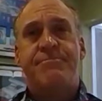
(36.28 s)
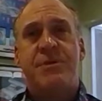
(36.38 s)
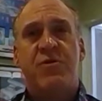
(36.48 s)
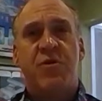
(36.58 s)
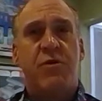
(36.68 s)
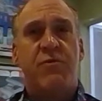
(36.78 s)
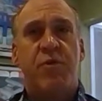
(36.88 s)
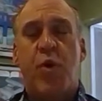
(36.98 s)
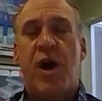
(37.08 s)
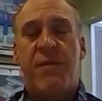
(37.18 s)
sort of
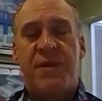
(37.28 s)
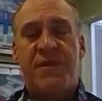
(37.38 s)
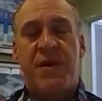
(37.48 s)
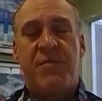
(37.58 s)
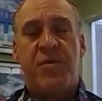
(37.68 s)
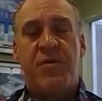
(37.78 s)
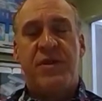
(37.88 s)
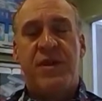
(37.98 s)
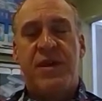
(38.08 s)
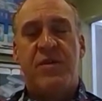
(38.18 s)
requirements by both
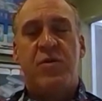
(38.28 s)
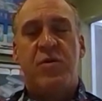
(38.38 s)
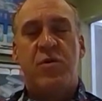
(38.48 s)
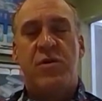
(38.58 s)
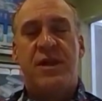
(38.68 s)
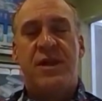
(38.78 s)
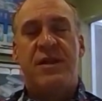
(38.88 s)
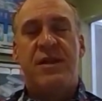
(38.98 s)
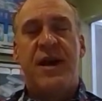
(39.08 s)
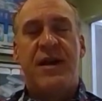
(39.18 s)
the Google and